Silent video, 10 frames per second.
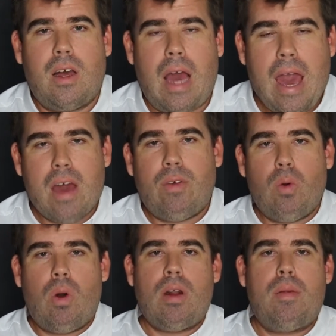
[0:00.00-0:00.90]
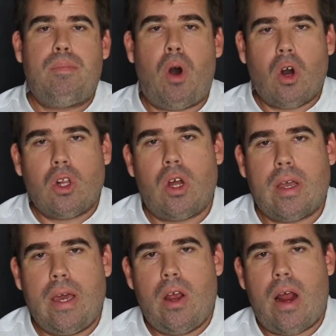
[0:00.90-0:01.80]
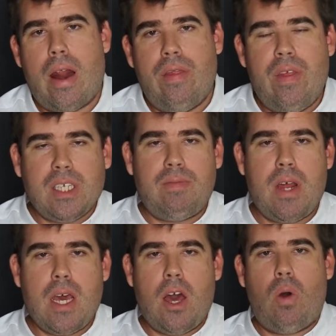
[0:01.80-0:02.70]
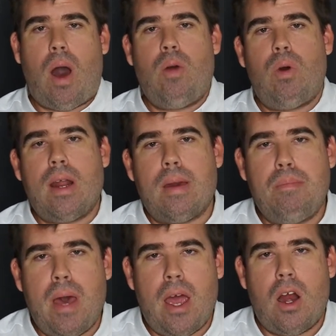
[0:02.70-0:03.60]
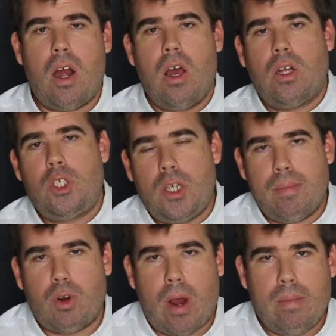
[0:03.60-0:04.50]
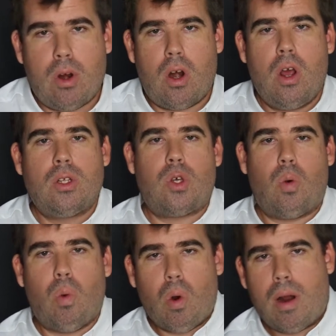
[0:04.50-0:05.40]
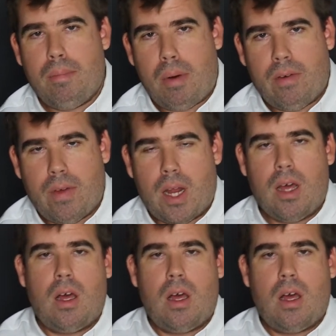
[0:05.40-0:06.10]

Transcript: Hey everyone, Paul Clark here. And in this video, I want to compare Jim Cramer to Warren Buffett.